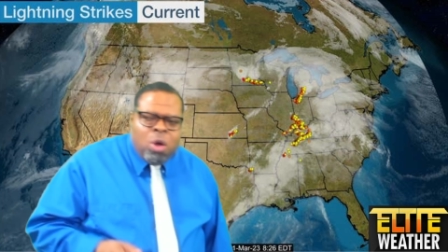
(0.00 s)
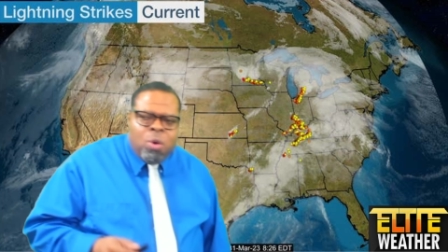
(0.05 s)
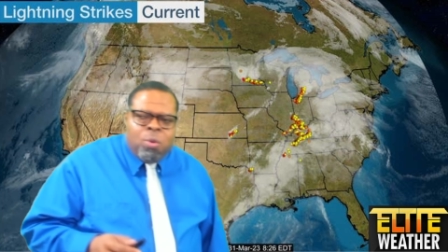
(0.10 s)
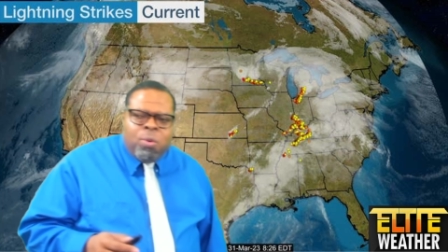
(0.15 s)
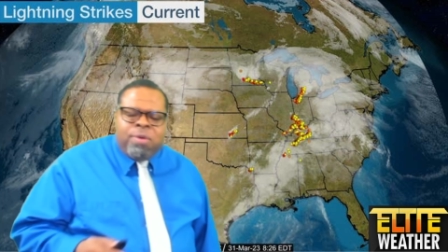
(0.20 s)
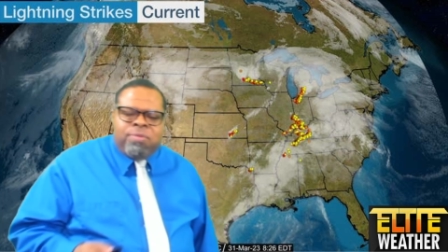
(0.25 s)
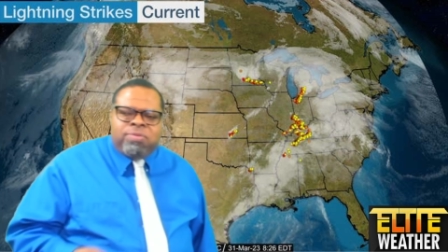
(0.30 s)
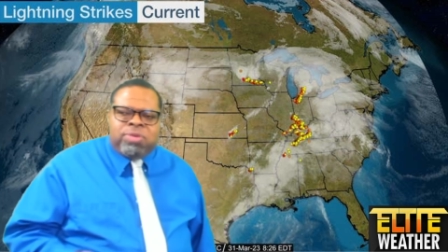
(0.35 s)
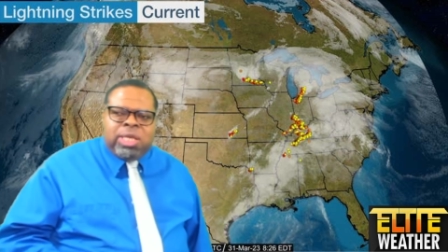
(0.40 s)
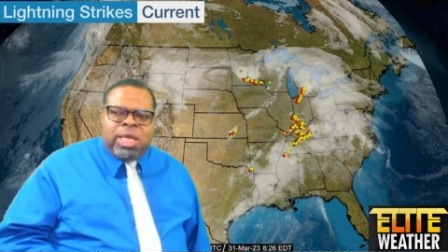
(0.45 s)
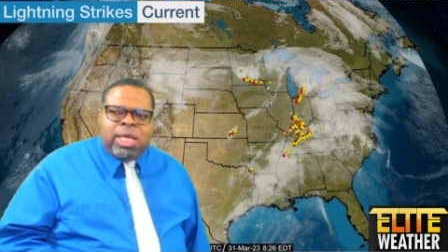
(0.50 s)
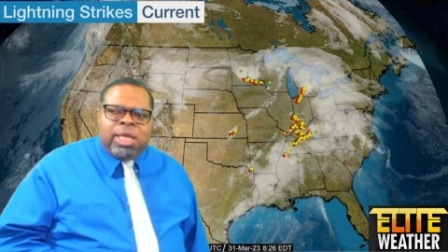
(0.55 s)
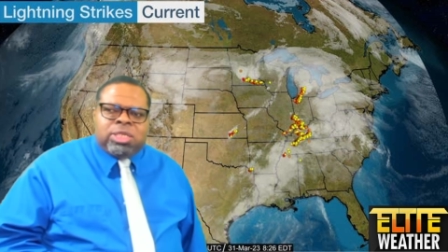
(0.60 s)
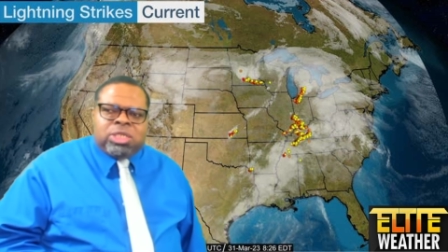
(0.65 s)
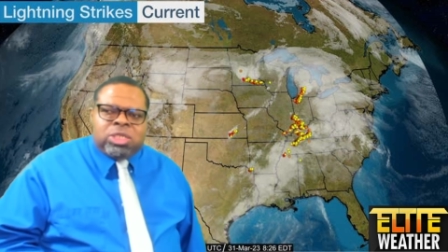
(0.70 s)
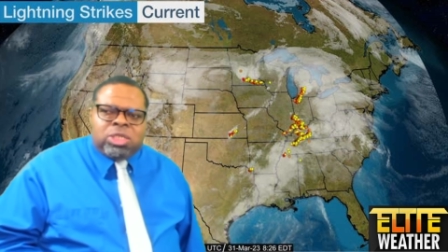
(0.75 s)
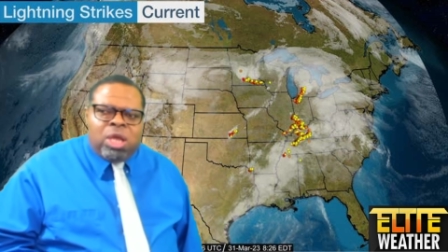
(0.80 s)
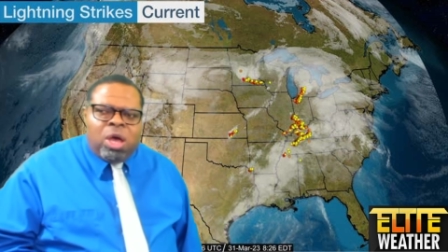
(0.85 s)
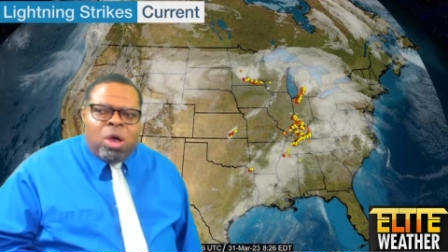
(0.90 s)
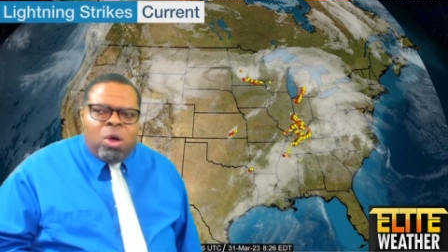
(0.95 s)
We've seen
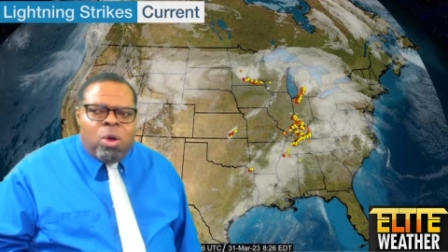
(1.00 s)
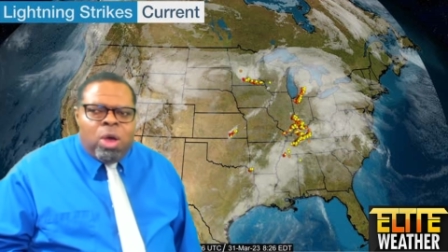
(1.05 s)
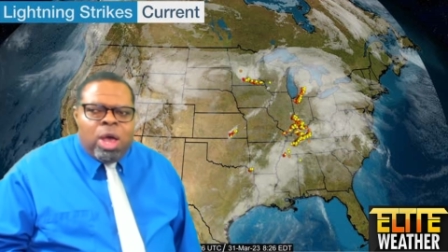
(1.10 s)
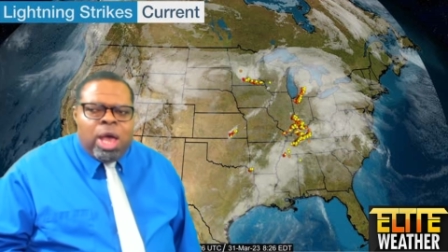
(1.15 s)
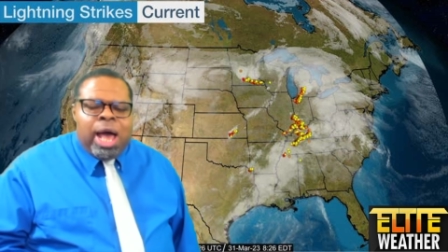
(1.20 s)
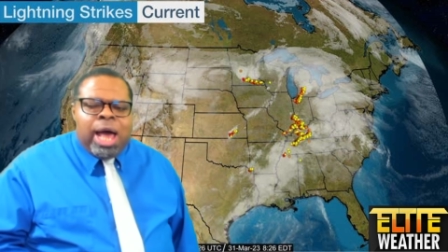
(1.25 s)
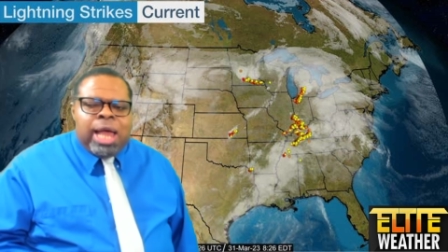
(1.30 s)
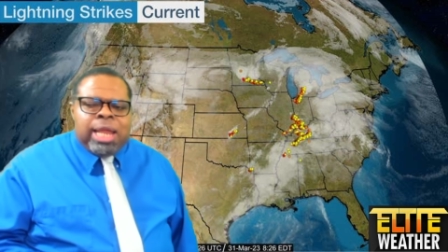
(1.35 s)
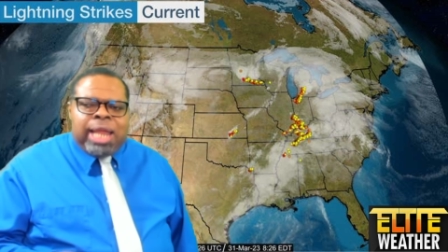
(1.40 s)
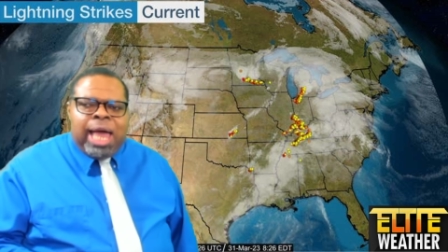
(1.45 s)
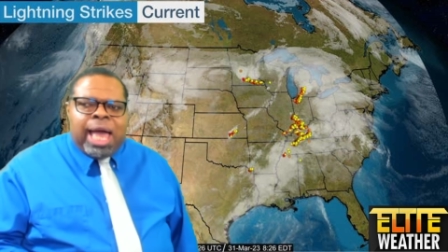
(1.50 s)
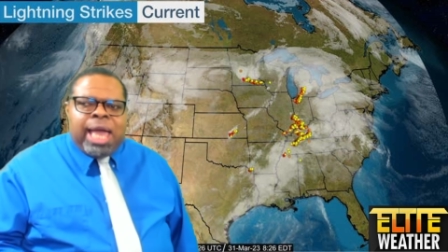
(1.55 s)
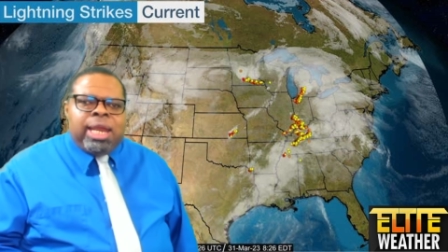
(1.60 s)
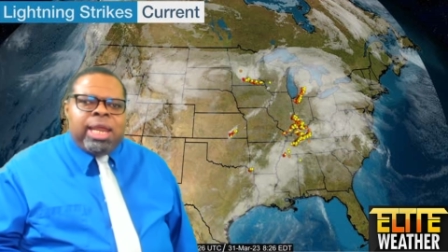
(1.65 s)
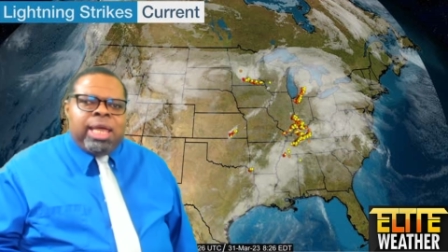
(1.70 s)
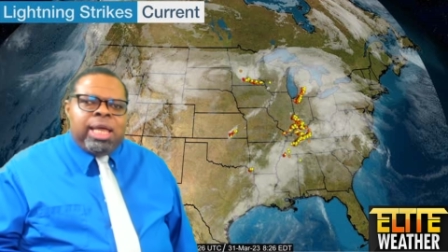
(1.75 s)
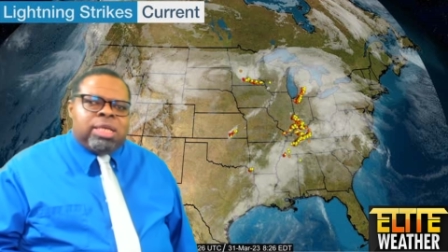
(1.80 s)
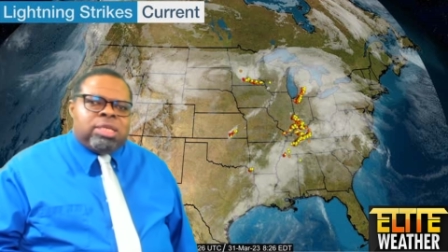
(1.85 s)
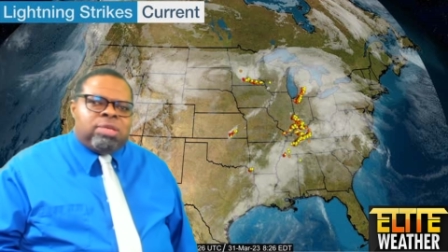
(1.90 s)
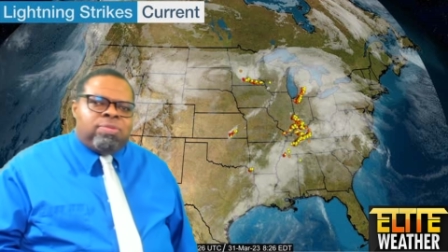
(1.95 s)
snow,
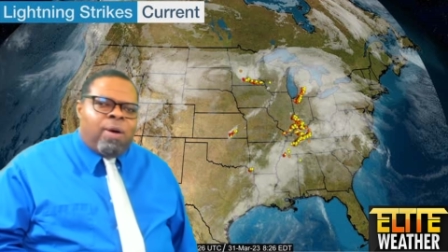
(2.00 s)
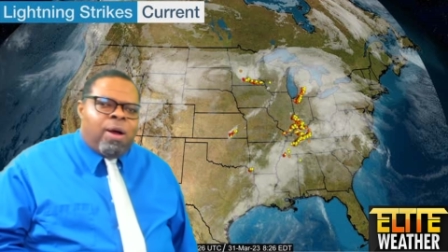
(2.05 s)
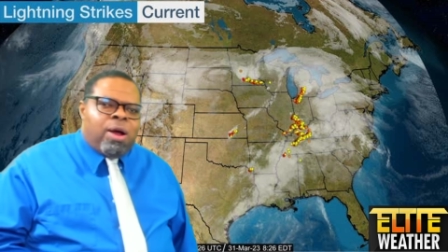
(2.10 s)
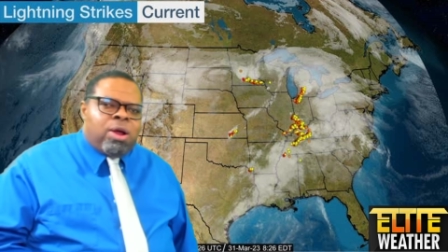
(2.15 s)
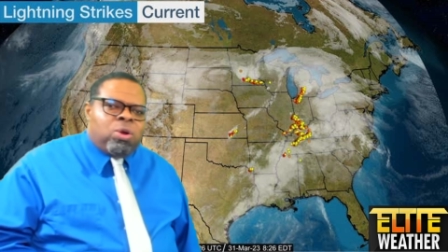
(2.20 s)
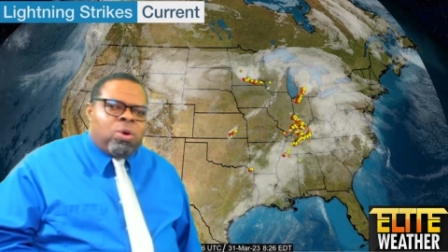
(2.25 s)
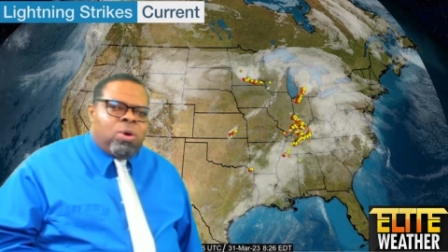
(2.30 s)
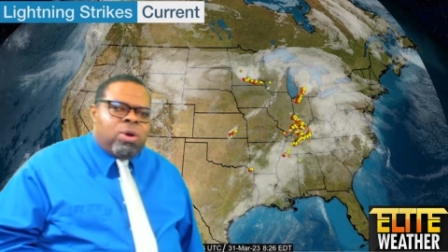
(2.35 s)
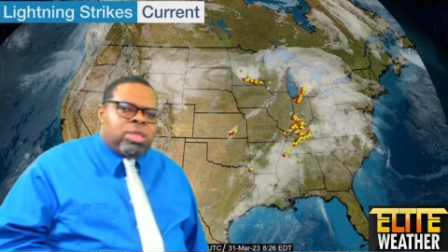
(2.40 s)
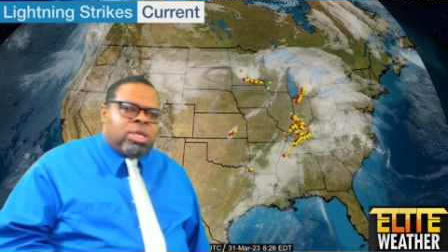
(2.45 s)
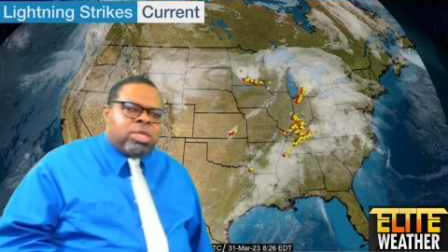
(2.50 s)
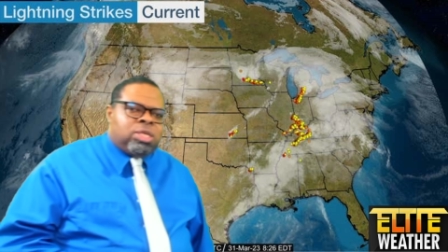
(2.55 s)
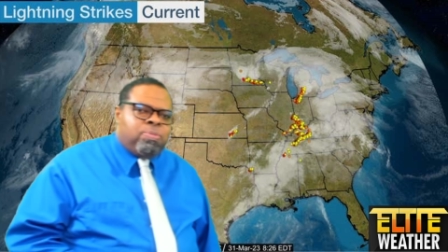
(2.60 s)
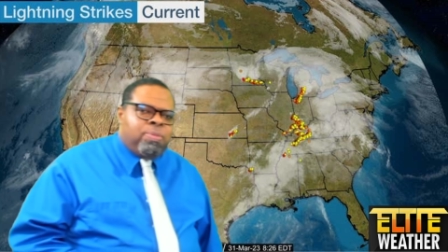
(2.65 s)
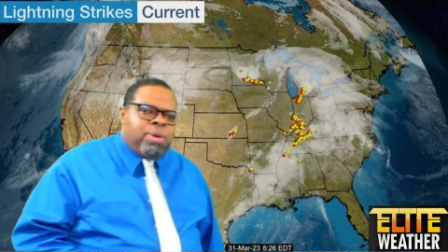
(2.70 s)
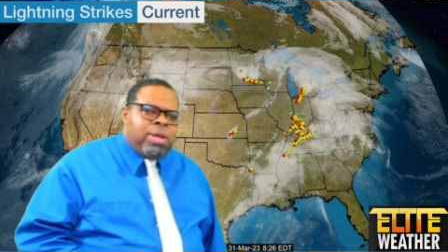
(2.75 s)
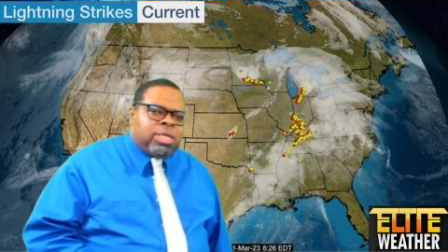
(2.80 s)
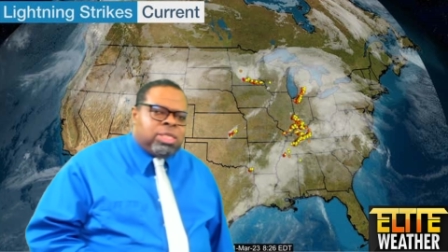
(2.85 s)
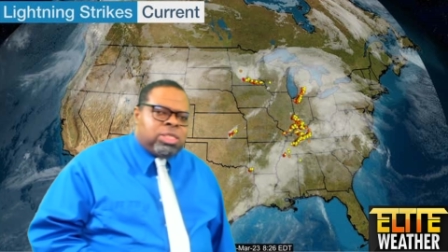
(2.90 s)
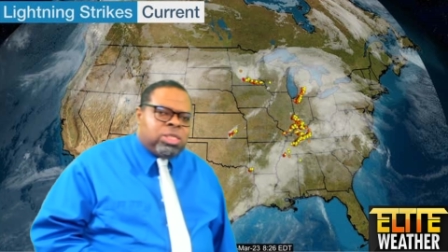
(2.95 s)
lightning as far north as
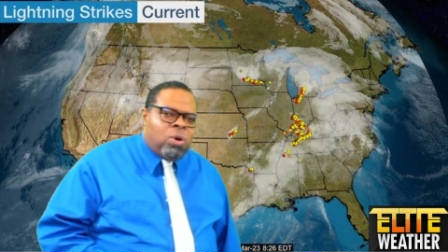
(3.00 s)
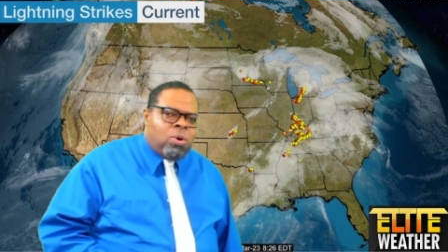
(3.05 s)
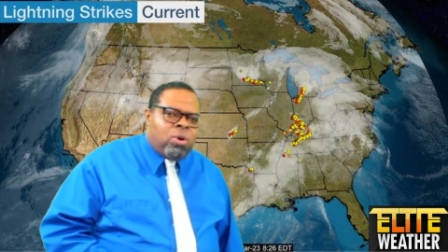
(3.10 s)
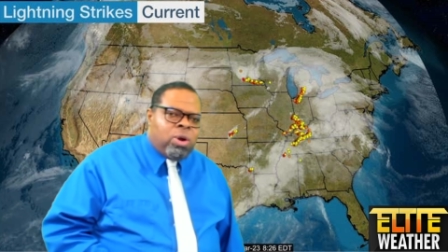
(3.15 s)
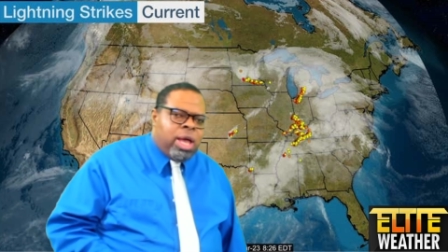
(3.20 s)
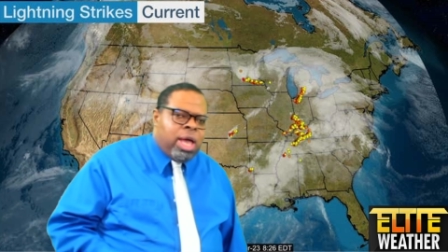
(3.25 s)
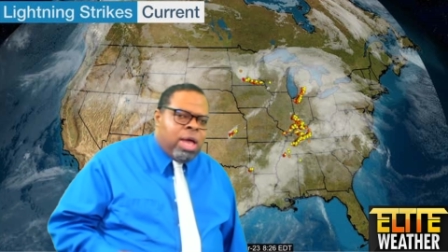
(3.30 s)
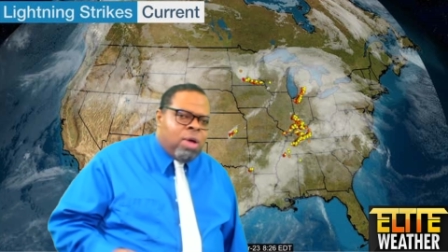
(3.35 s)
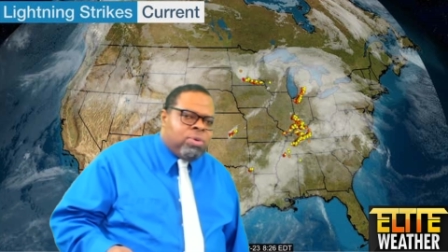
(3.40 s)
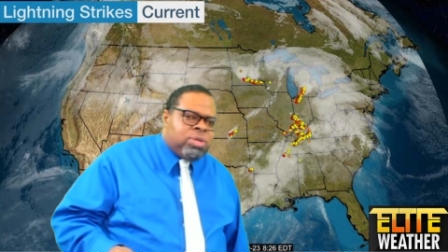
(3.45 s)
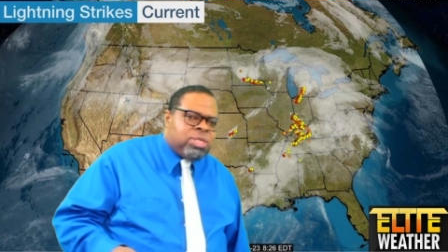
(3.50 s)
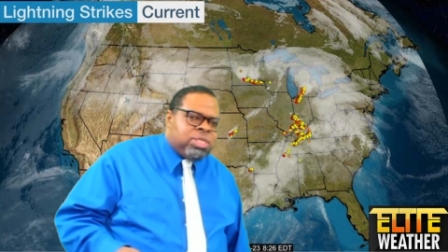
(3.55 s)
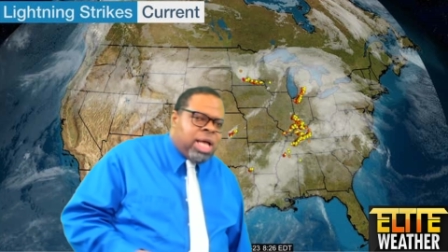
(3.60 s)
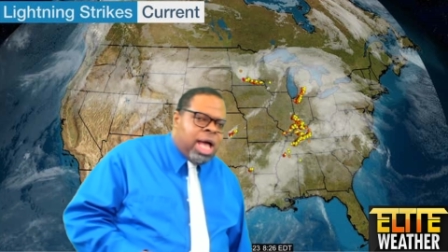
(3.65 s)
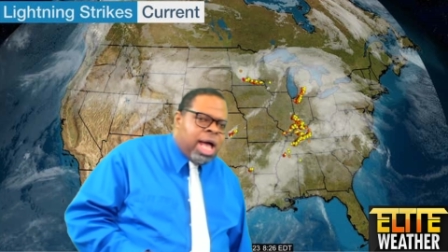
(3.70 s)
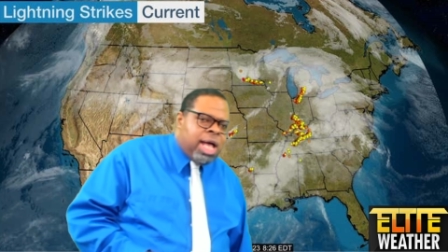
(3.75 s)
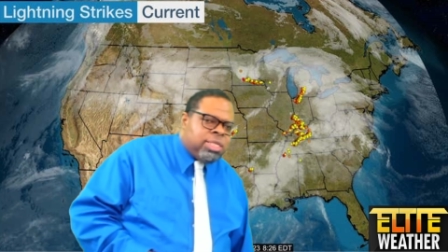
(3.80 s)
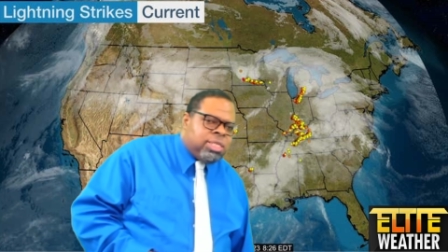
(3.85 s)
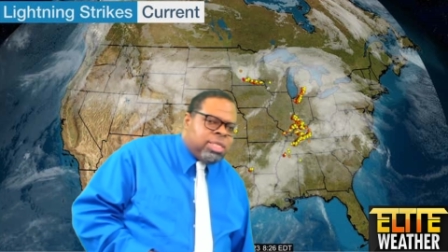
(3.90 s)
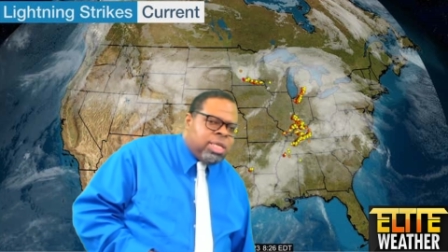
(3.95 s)
Minnesota and
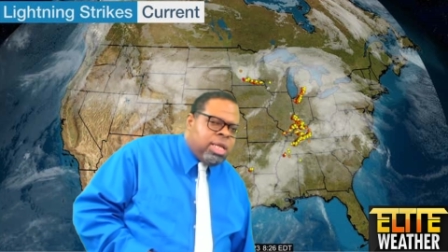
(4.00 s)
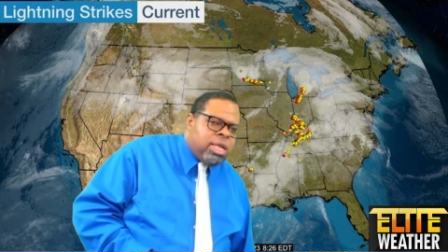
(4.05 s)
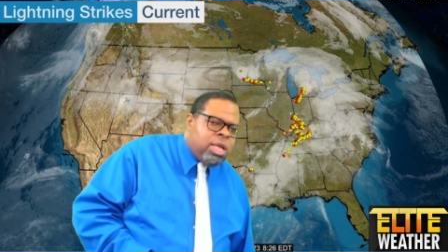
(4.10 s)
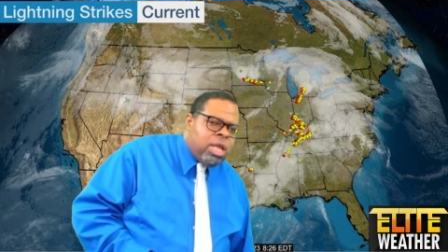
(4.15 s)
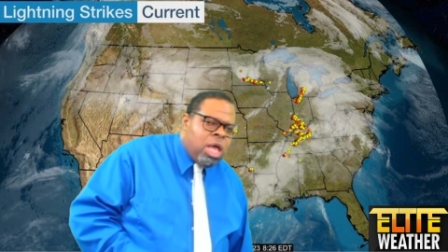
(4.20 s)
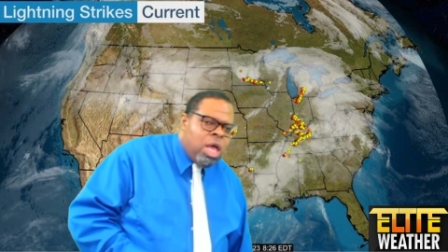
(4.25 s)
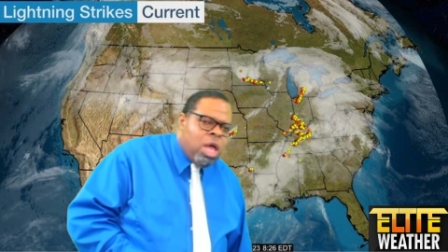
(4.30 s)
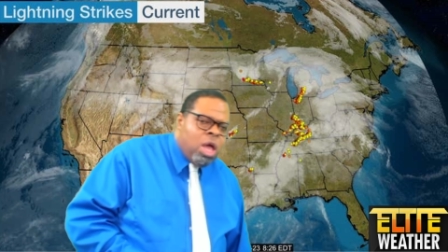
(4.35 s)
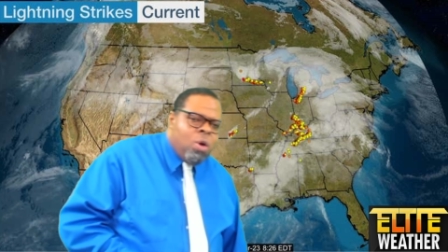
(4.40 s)
Wisconsin.